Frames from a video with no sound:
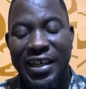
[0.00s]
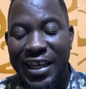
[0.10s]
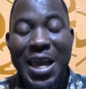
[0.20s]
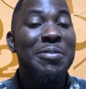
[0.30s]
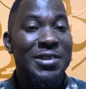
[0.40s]

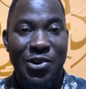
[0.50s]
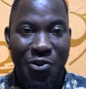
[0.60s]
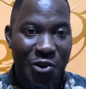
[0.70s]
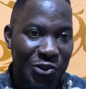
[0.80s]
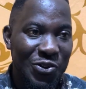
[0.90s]
games
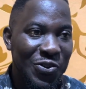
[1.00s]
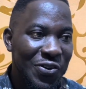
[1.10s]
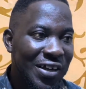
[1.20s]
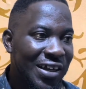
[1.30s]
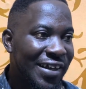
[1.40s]
of course
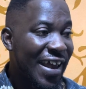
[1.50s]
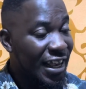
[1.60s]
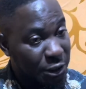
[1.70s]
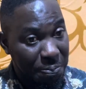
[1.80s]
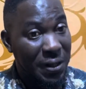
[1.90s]
no
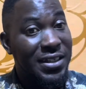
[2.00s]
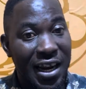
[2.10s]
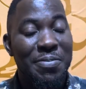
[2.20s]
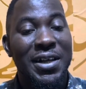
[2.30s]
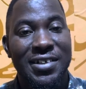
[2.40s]

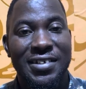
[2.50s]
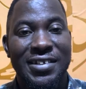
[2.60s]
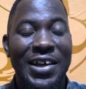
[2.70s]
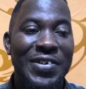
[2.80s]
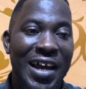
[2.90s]
especially
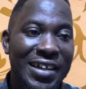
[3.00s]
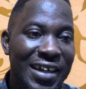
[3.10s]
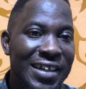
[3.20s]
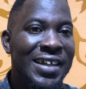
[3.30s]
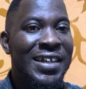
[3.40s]
Manchester
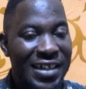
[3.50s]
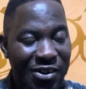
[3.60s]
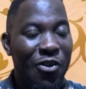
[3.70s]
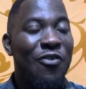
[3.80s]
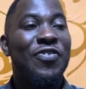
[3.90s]
United
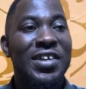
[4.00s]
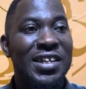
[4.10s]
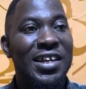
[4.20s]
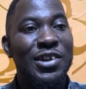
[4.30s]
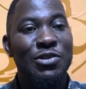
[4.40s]
the
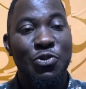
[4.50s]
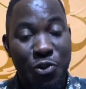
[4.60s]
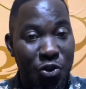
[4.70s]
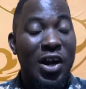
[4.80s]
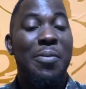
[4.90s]
Conference League so
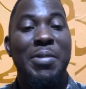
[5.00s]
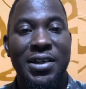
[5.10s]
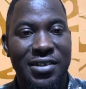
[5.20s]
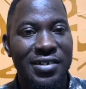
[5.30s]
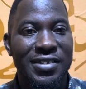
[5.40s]
we talk
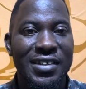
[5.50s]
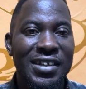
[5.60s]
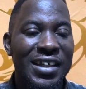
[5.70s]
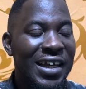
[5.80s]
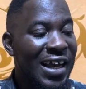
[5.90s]
about Chelsea